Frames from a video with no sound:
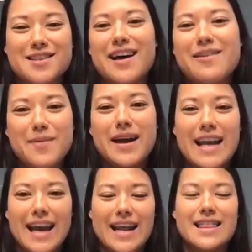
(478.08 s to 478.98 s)
a lot of money.
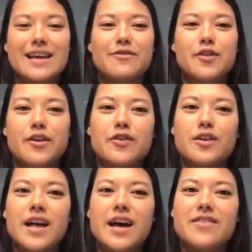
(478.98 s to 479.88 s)
And I think for a
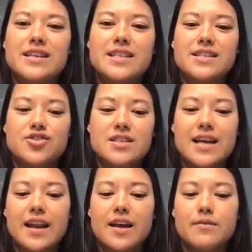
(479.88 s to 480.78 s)
lot of us, it's just
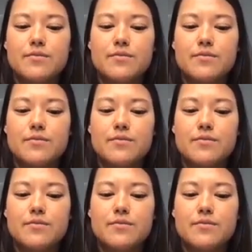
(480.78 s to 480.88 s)
that